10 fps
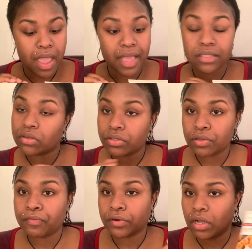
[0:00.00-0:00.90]
It's also
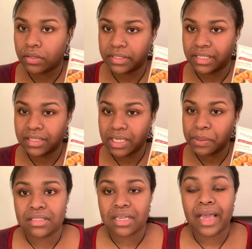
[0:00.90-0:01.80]
for all skin
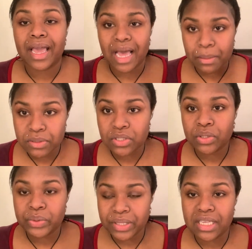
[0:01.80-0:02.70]
types. I
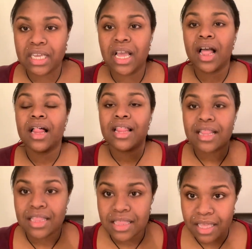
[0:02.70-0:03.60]
absolutely
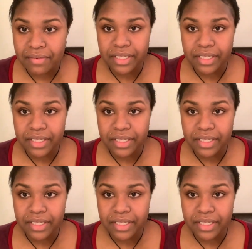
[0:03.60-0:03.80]
love